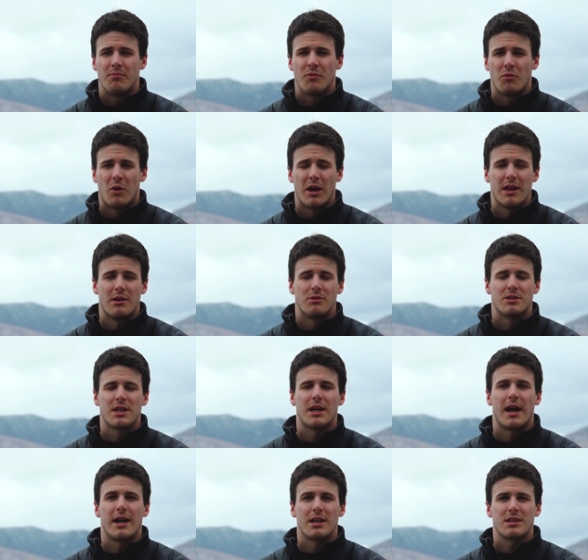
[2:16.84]
While I was
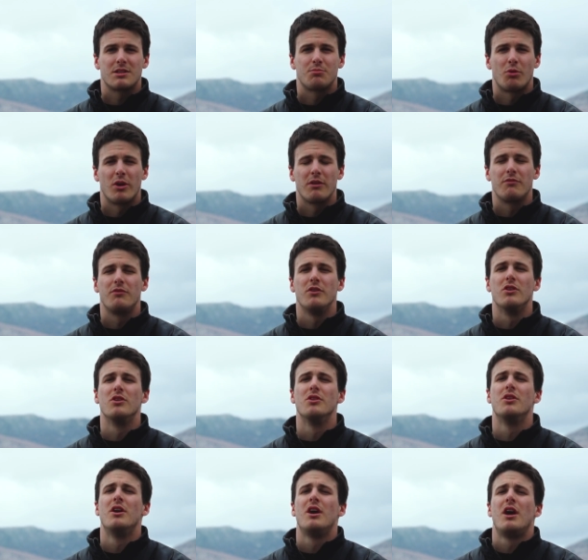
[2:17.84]
at
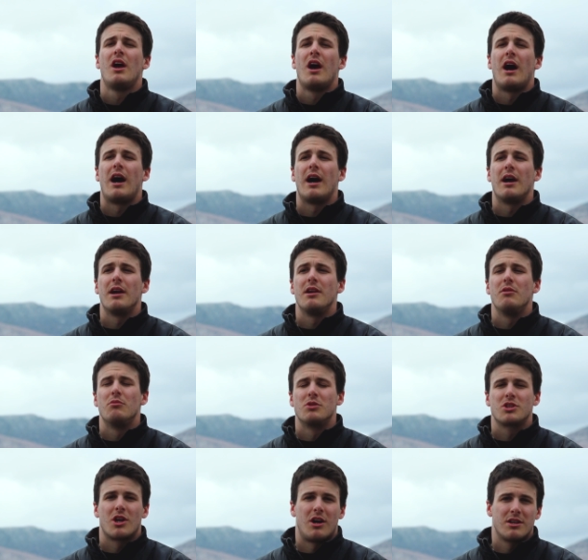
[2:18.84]
Springfield, I
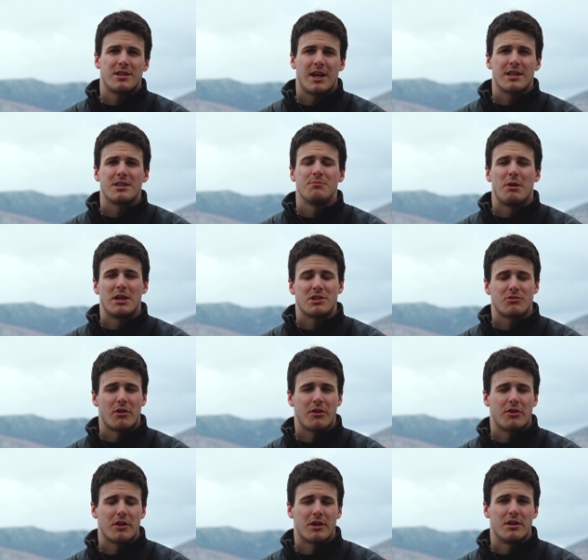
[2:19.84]
was contacting my
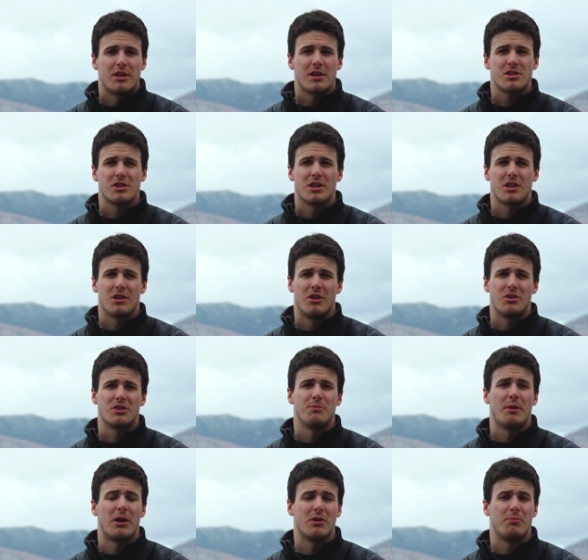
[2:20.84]
strength and conditioning coach
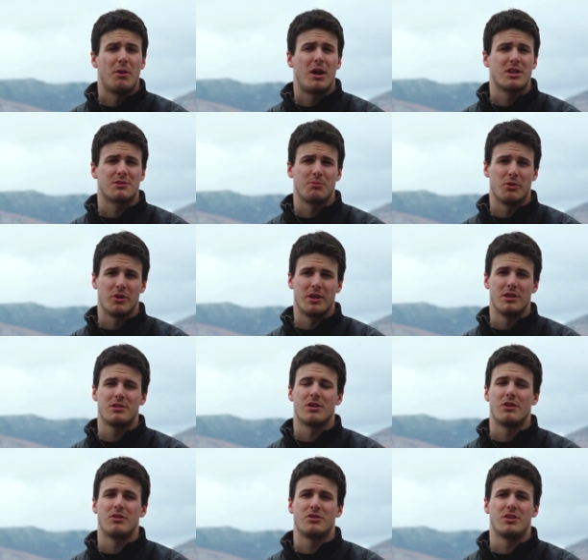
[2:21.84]
about a possible
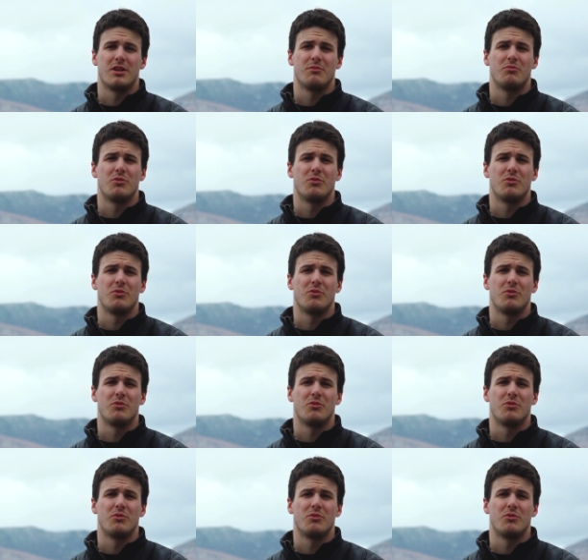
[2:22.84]
internship